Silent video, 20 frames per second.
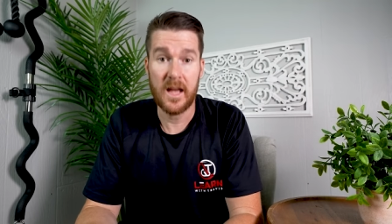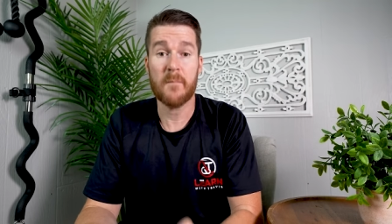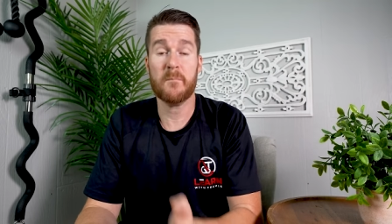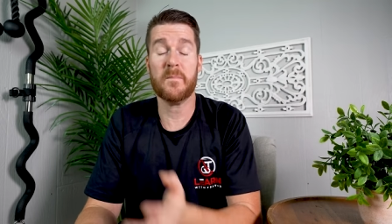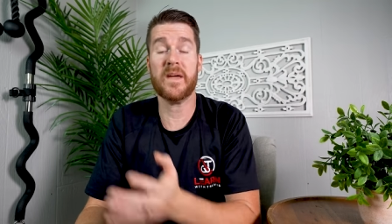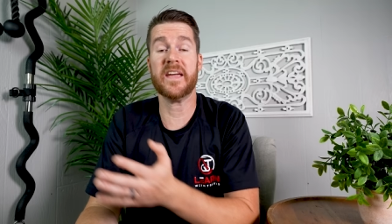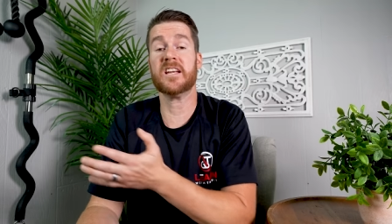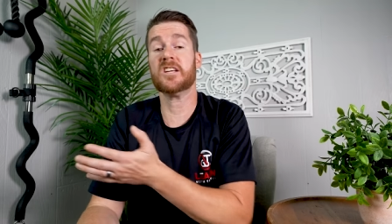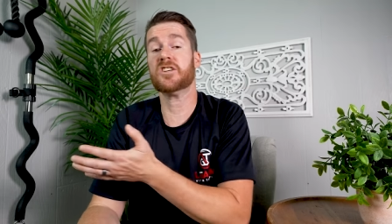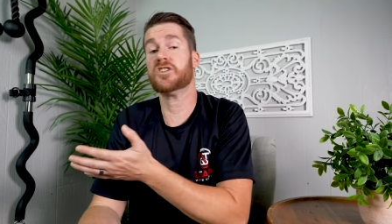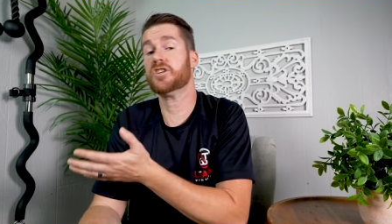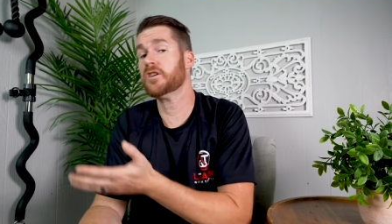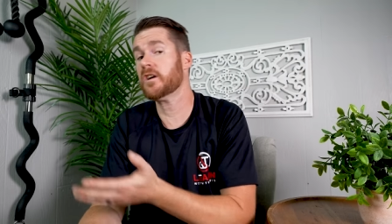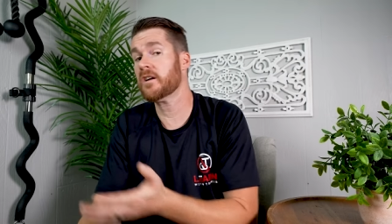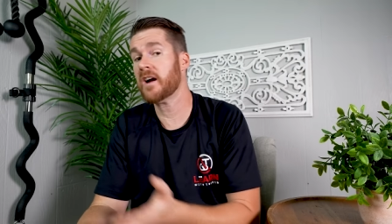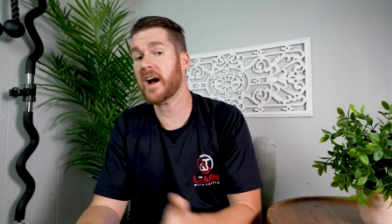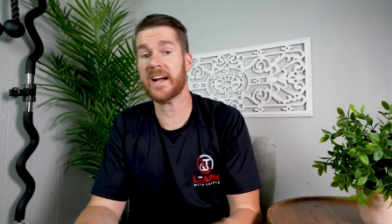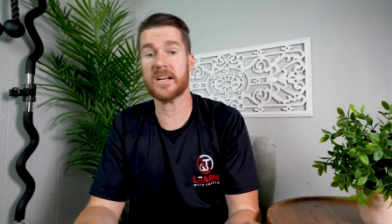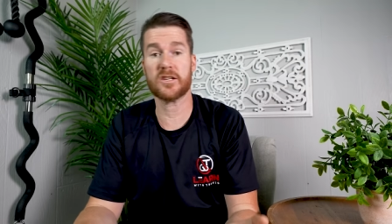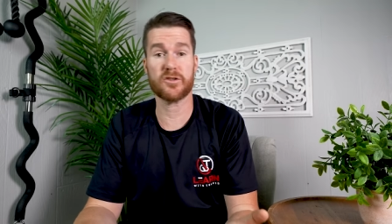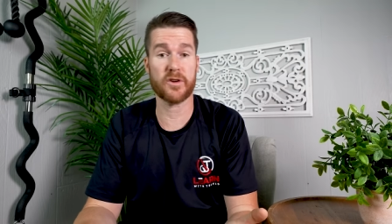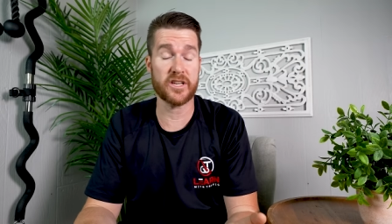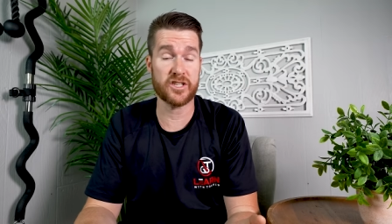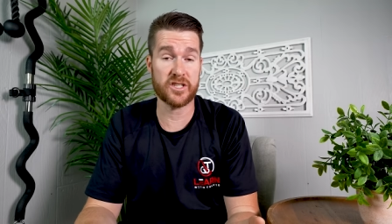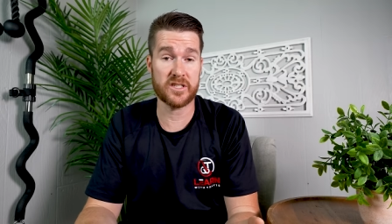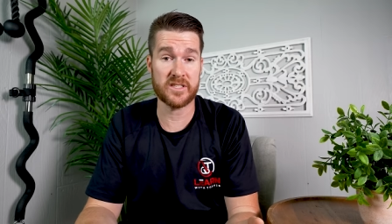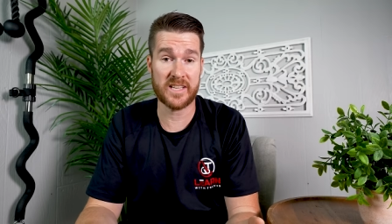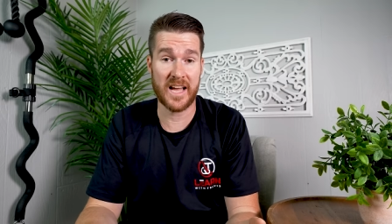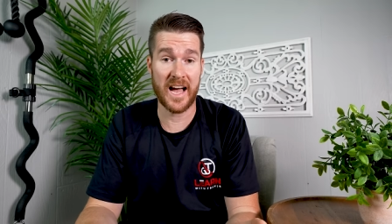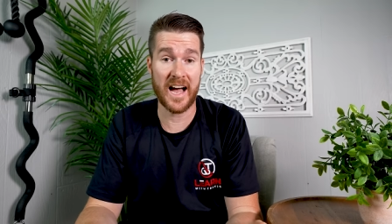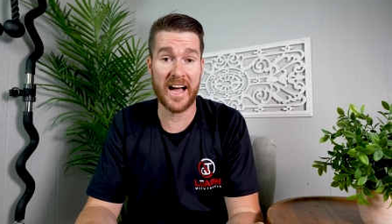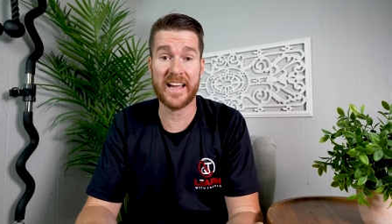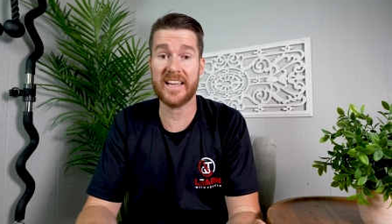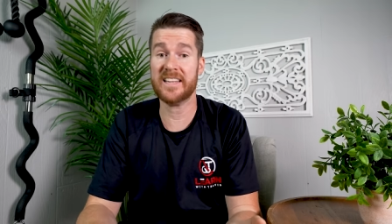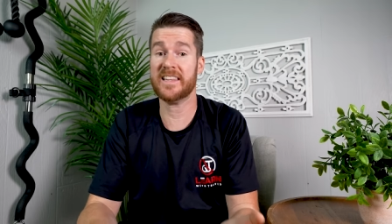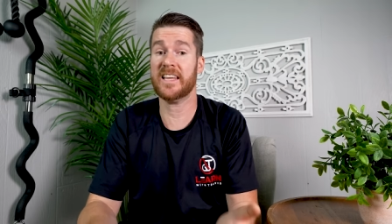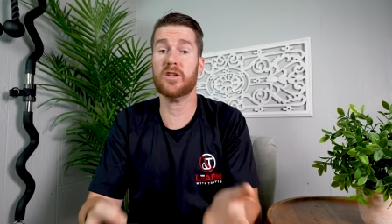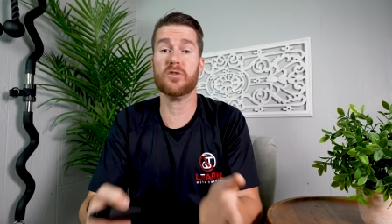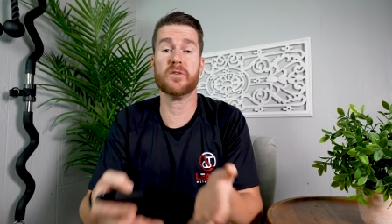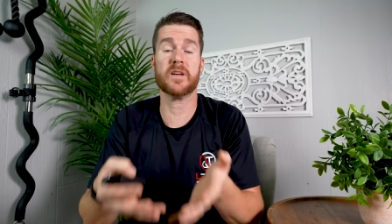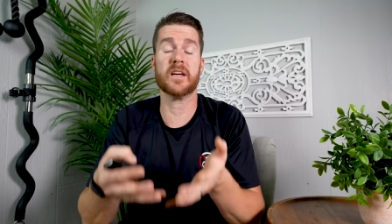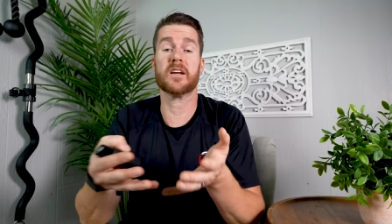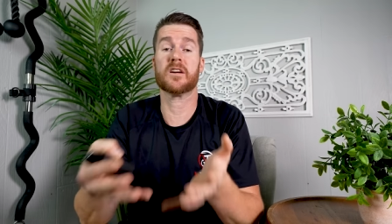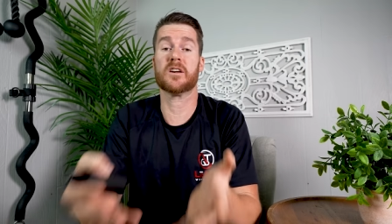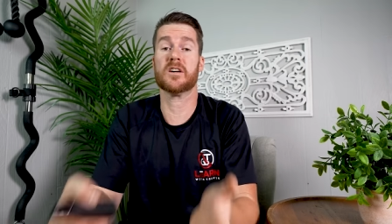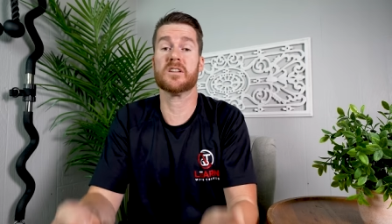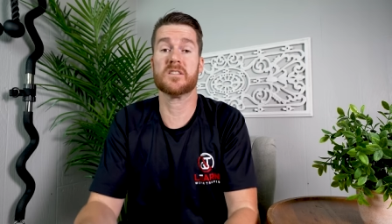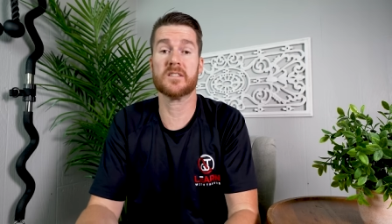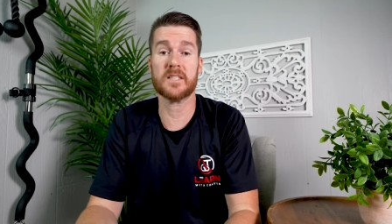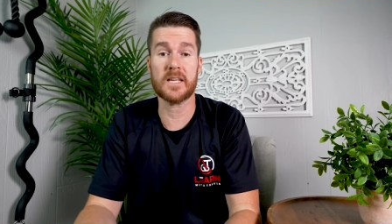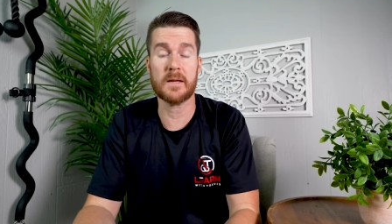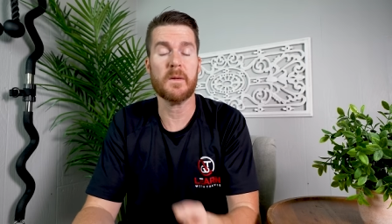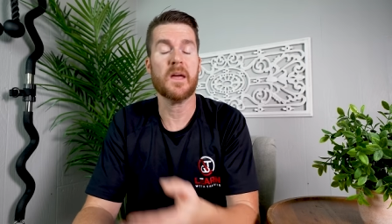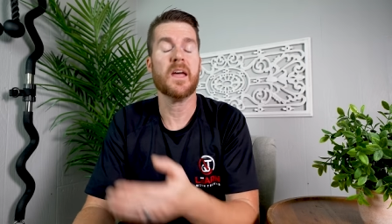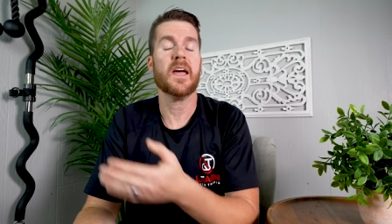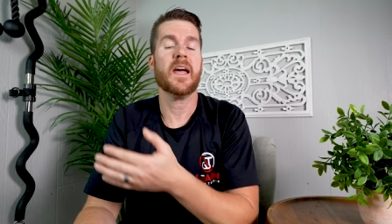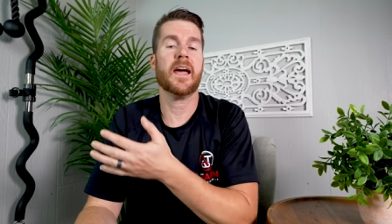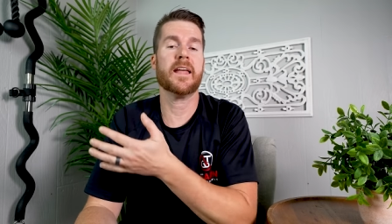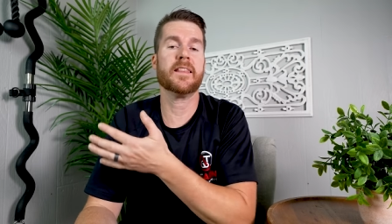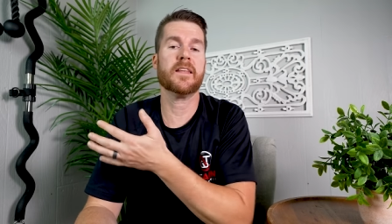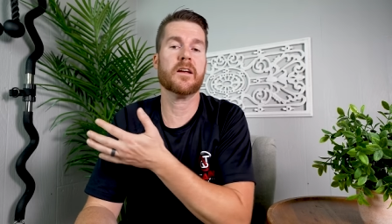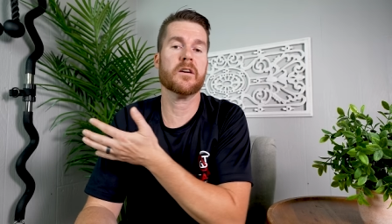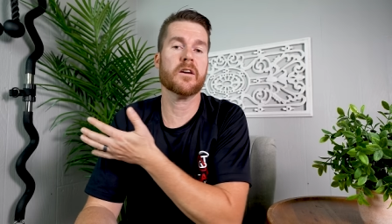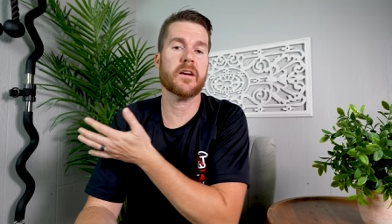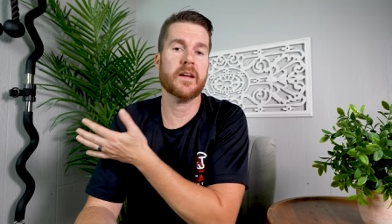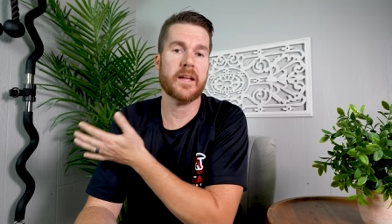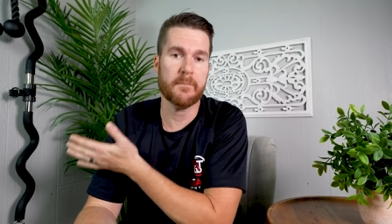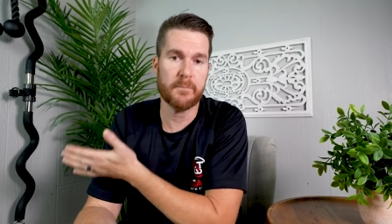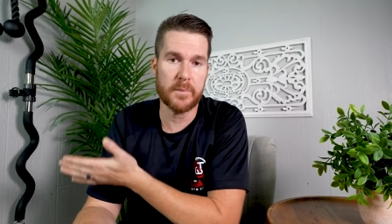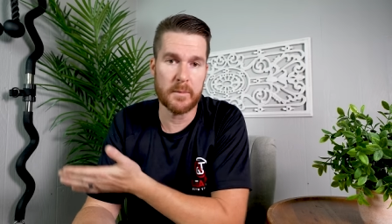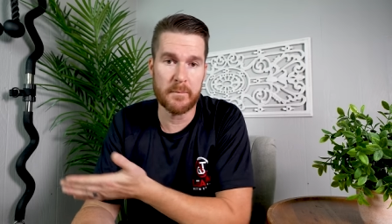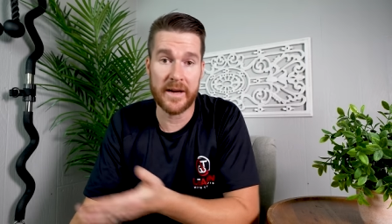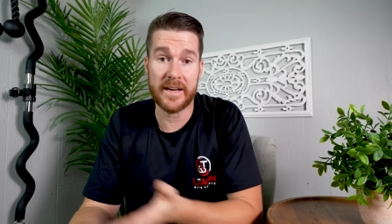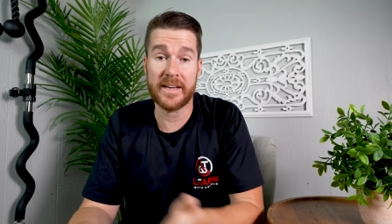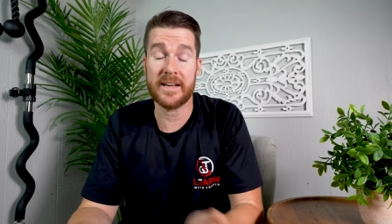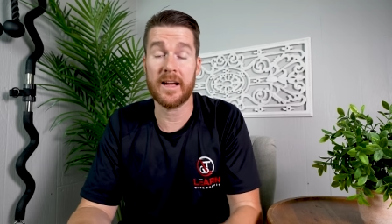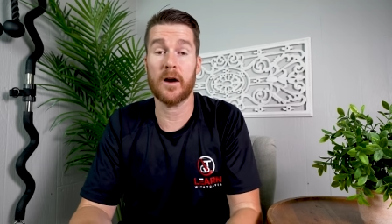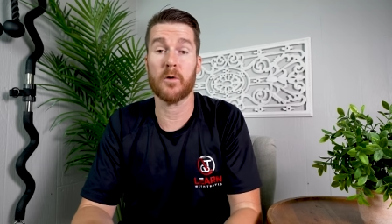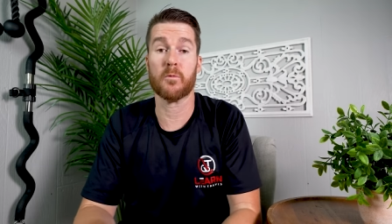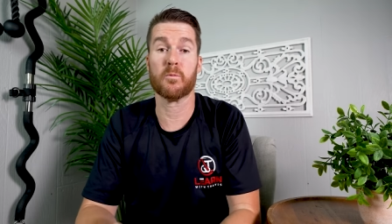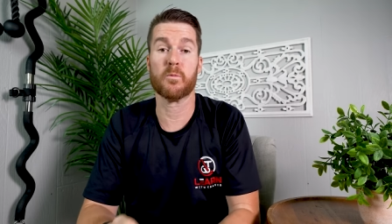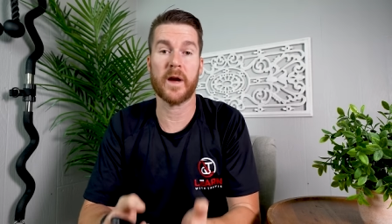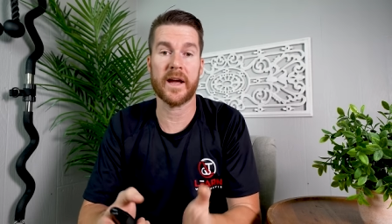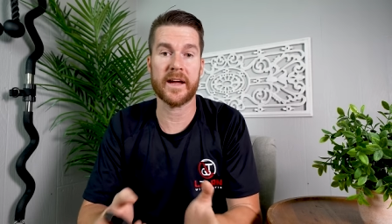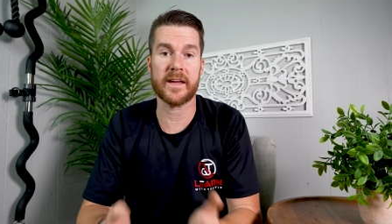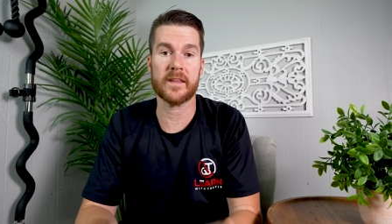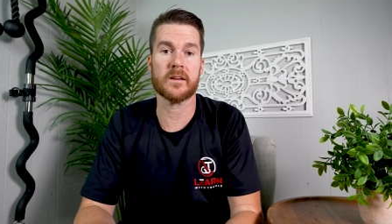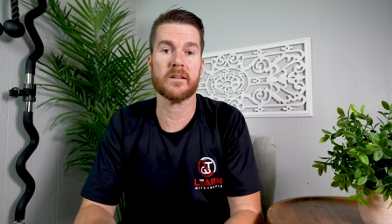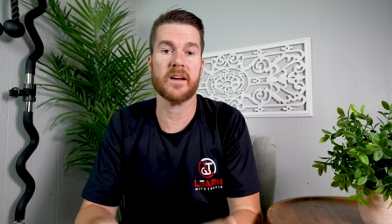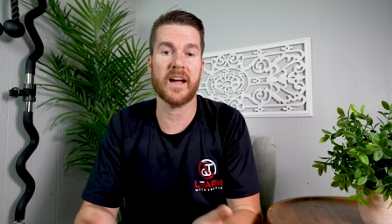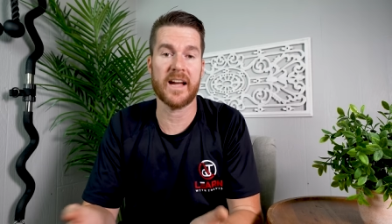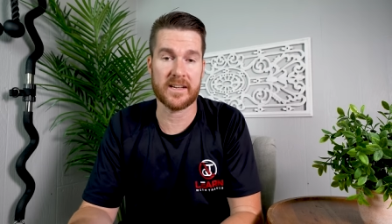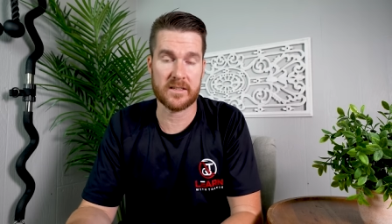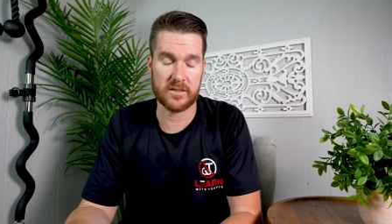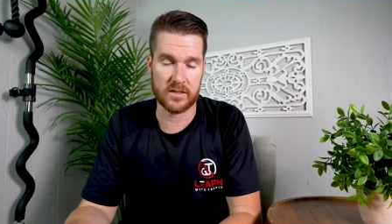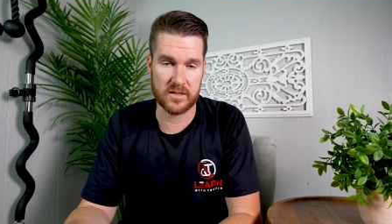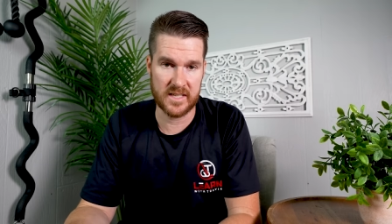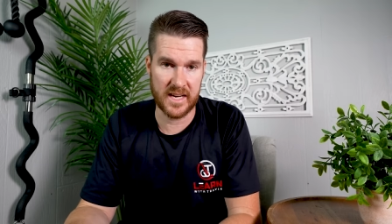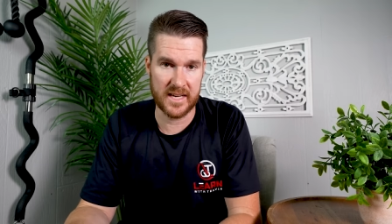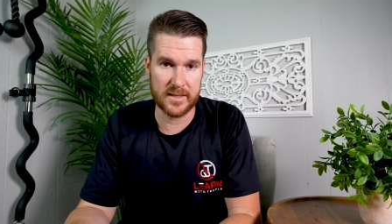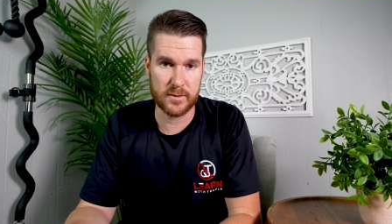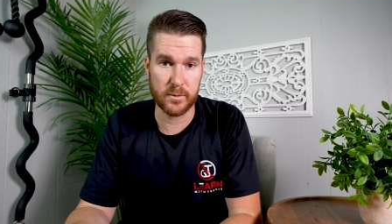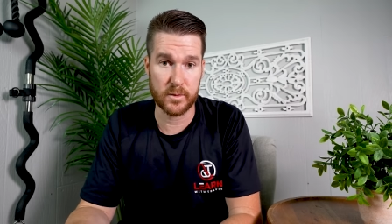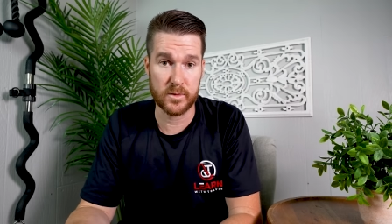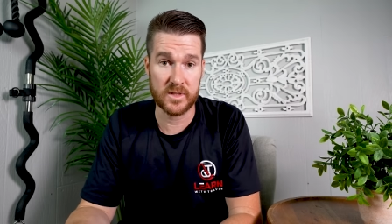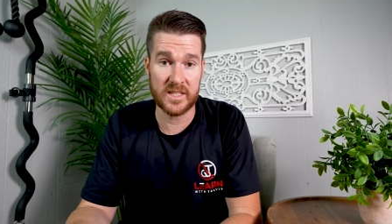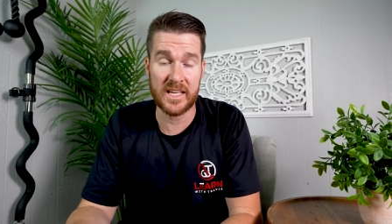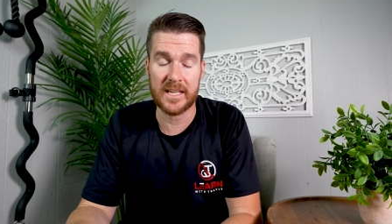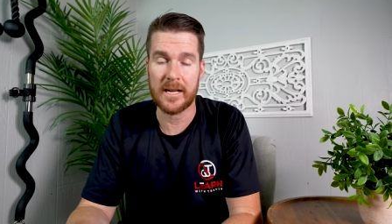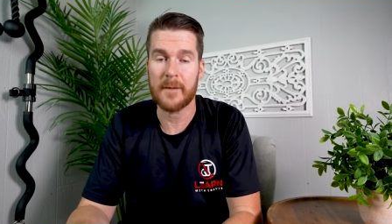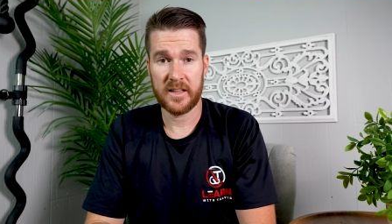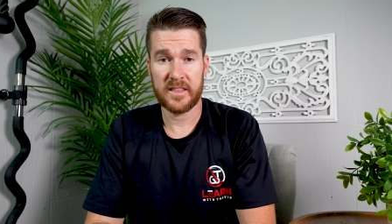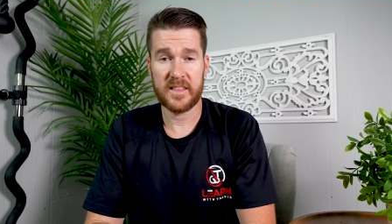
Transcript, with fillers: making sure your hydration's high and that you get good sleep, and that you're implementing a regular exercise routine.